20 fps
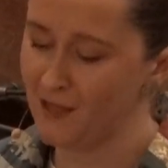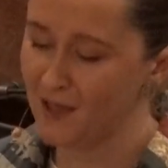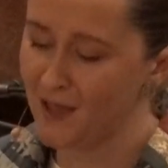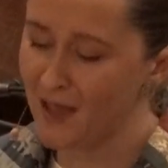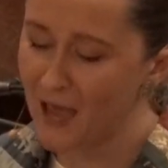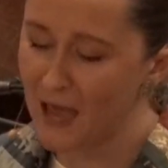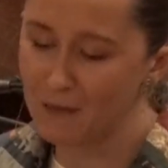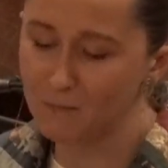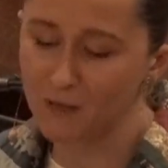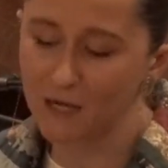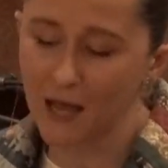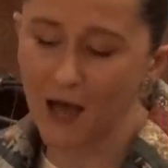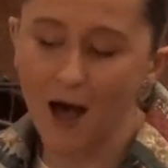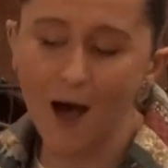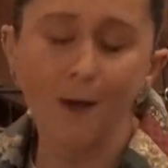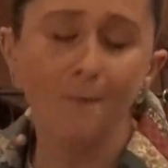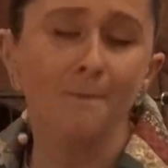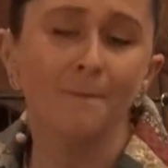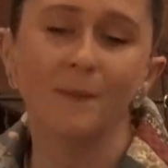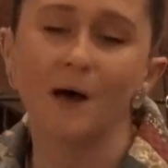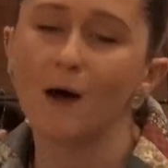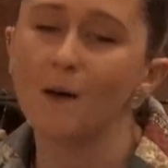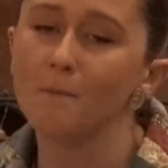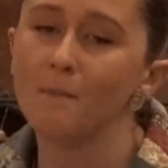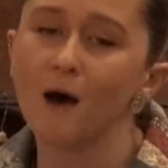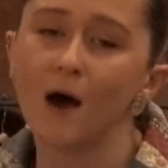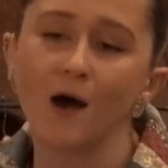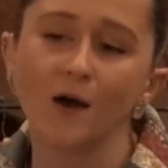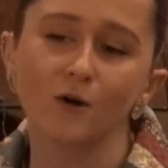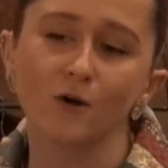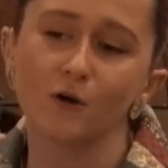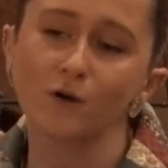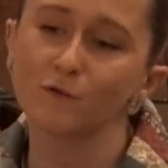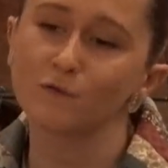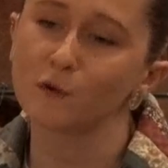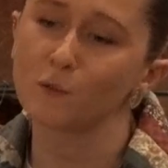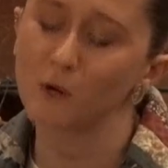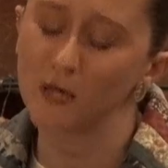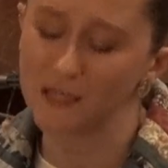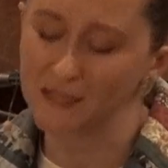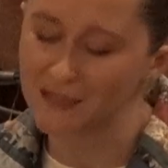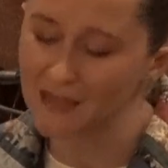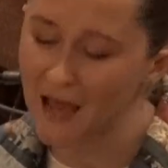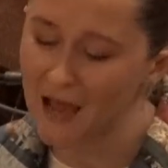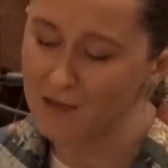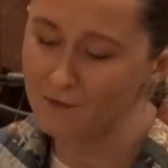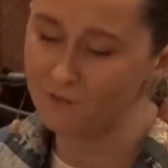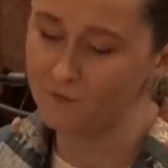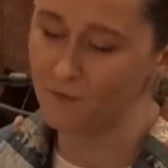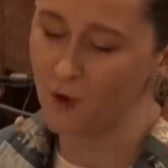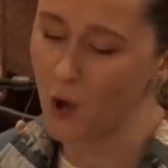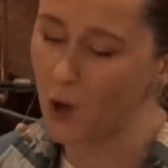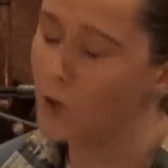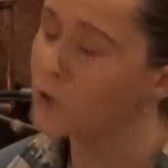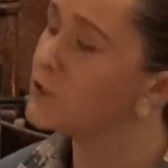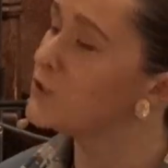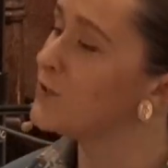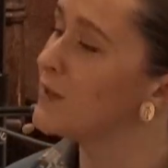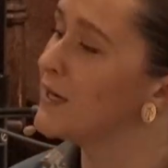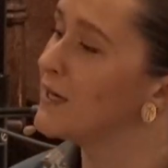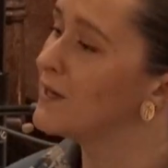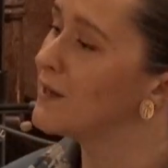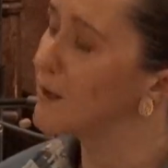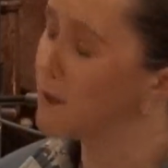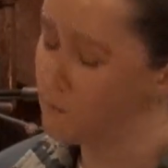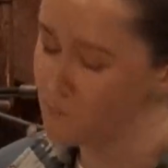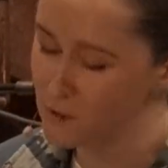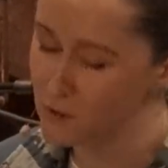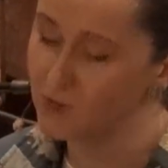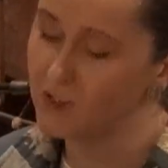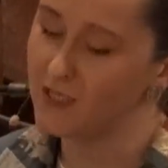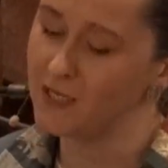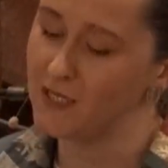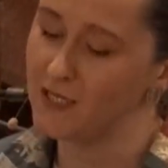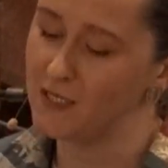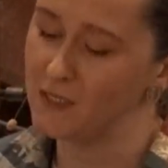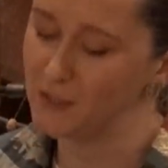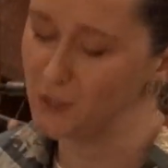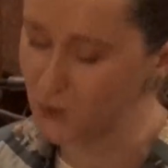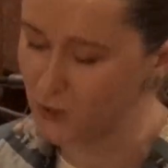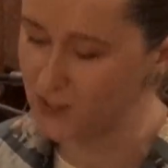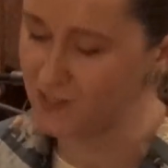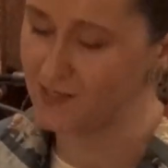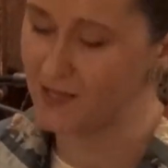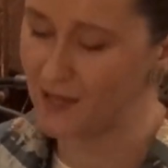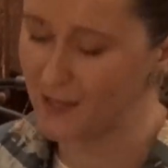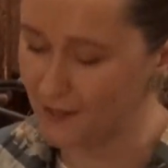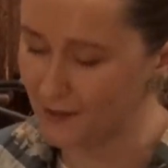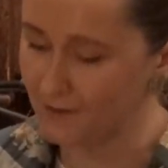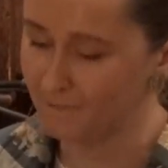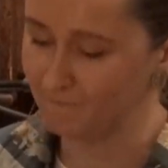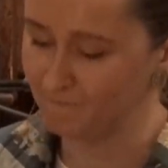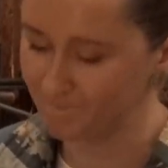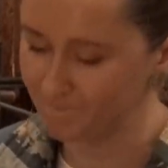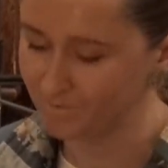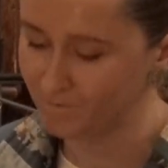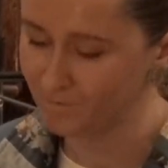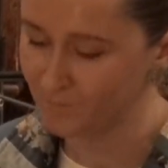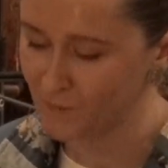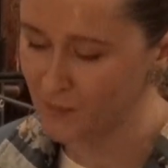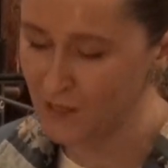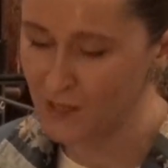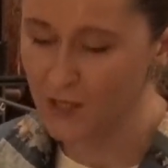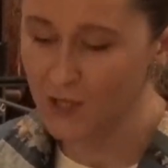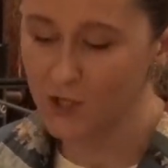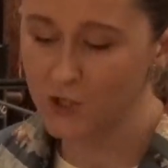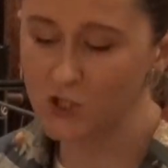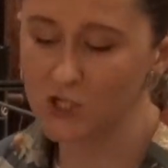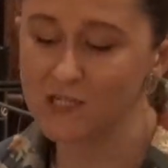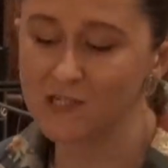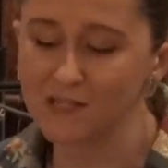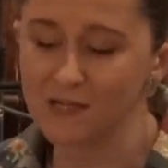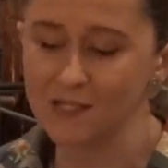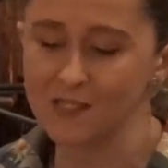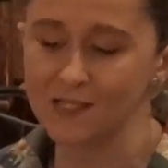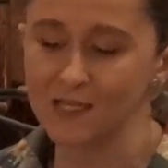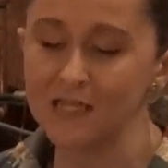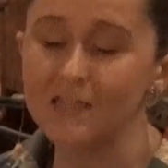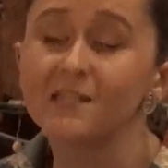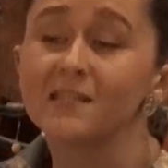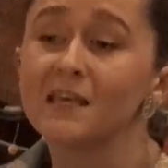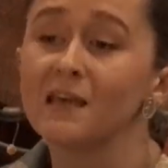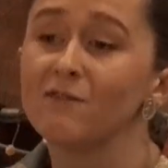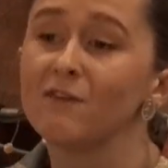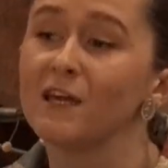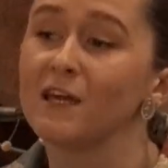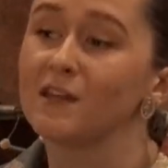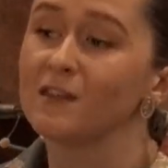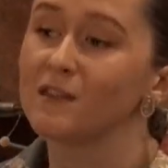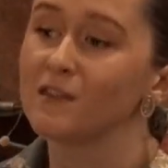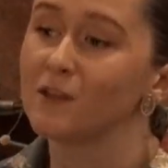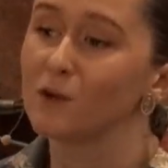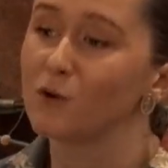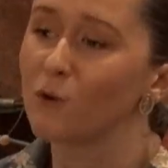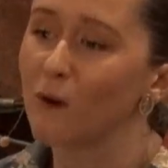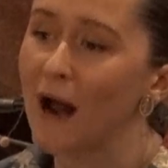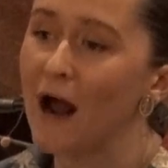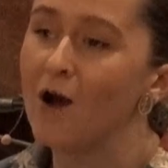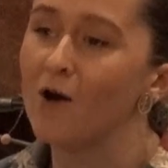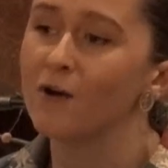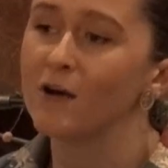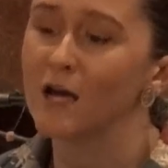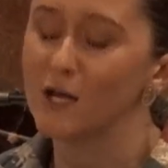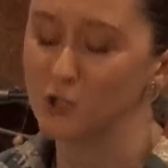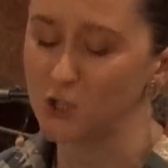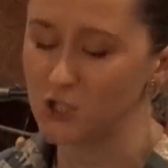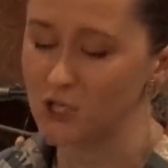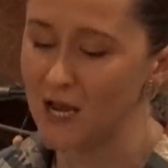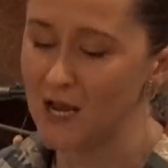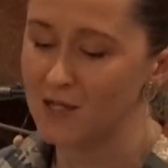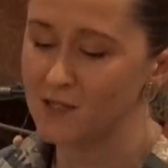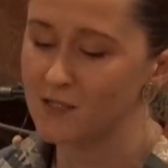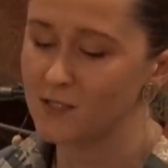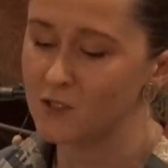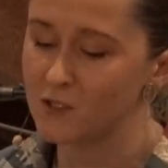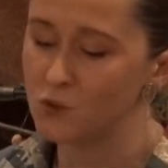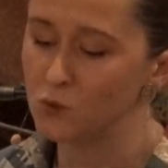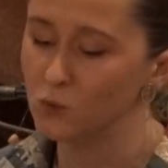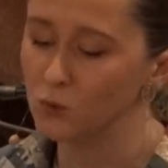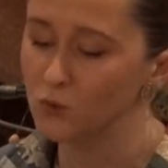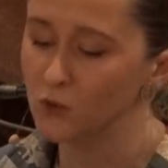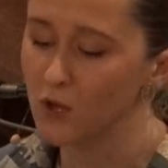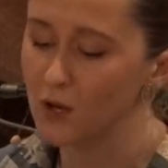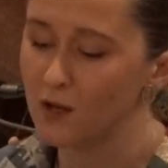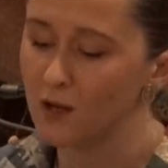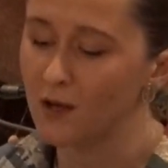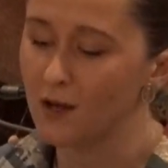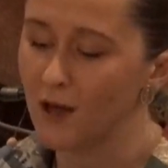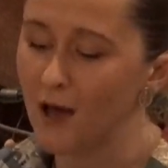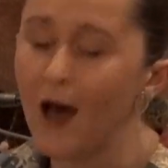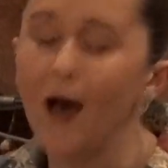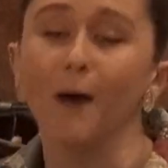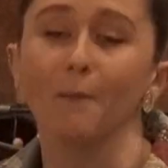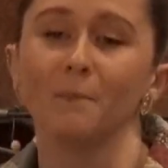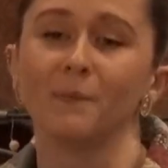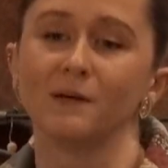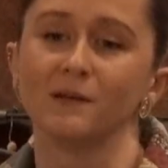and become a model for what life-altering community looks like. Jesus is giving the crowd a chance to look up